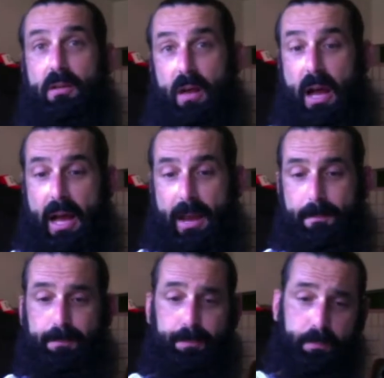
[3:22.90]
high.
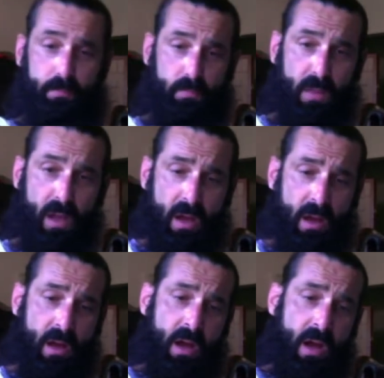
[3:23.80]

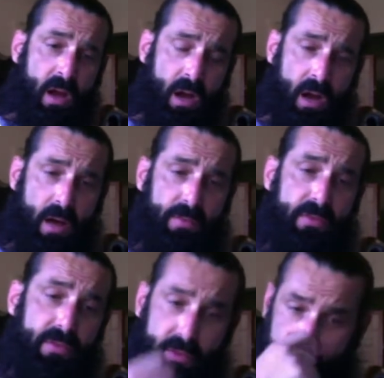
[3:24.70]
Uh,
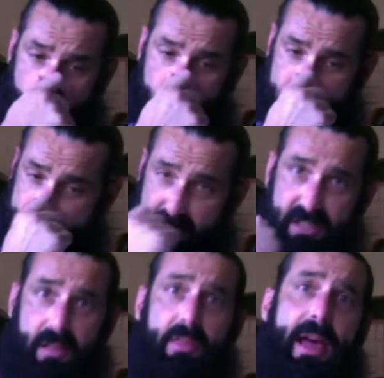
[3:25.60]
the cool thing is
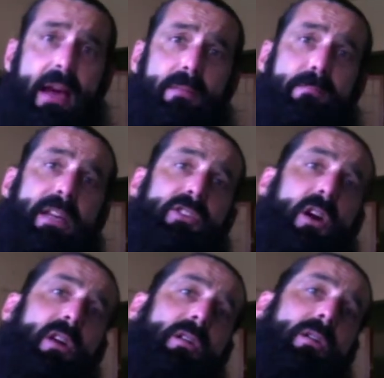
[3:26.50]
that means
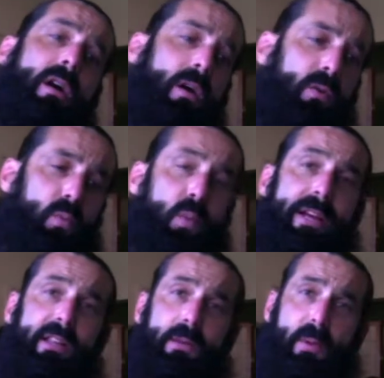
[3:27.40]
our, our
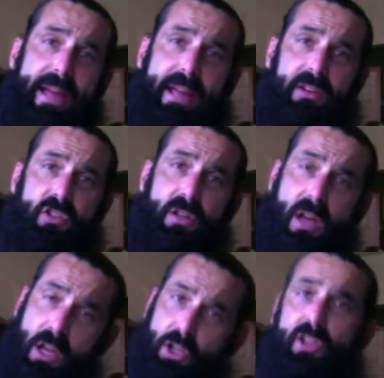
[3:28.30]
weekly range,
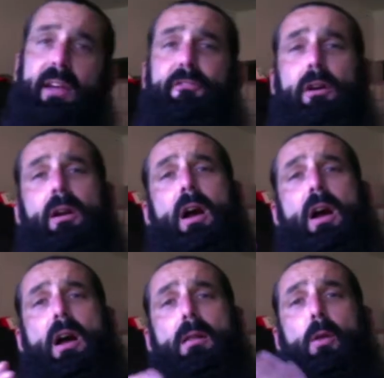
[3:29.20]
good thing for
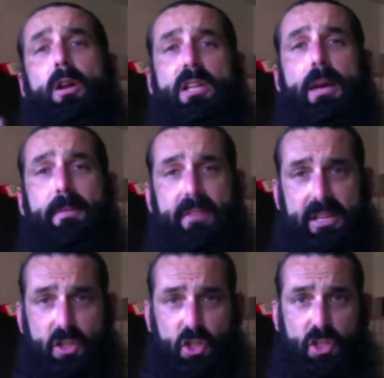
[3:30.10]
uh, long-time
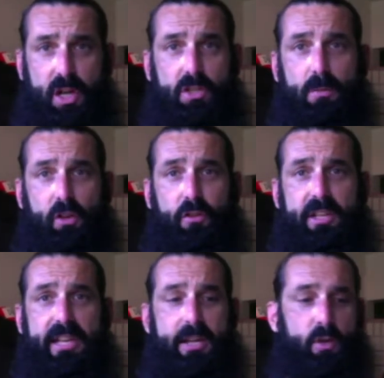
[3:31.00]
investors, not so much for the
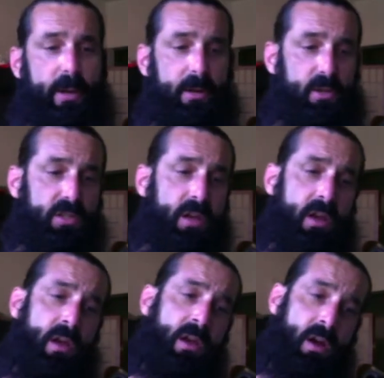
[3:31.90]
day traders,
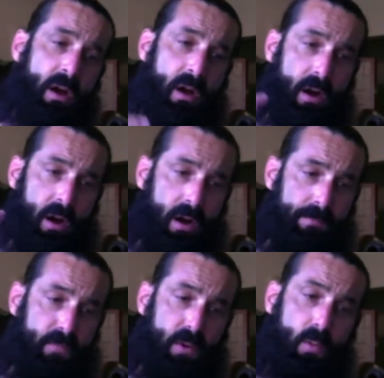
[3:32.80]
are
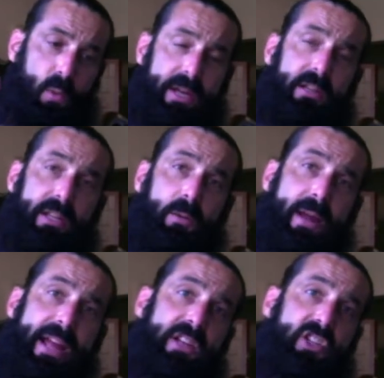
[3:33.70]
weekly
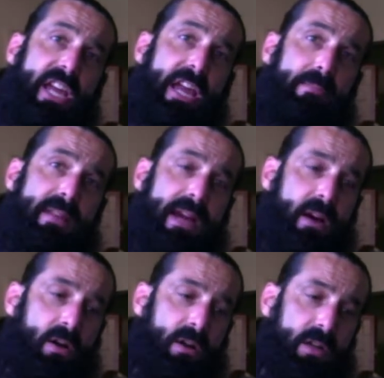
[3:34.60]
range came
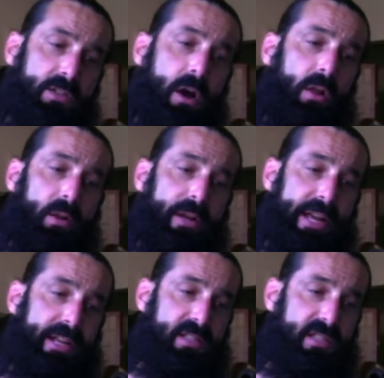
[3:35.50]
down a dollar and
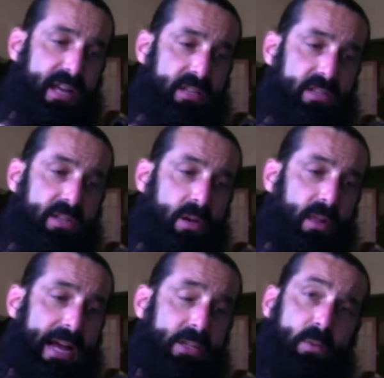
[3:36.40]
eight cents. So
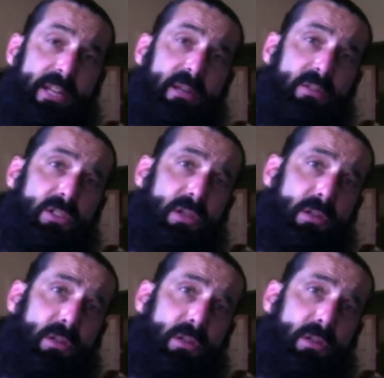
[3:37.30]
last week it was